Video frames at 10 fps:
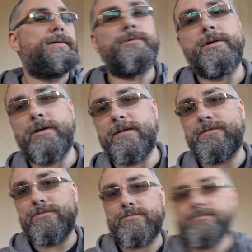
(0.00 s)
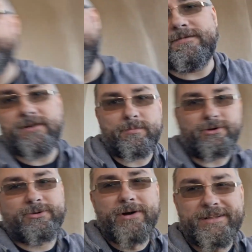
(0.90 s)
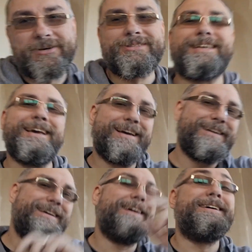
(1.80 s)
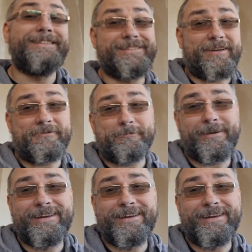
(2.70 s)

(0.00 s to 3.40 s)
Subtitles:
We're gonna have to cover up all the windows again, this time from the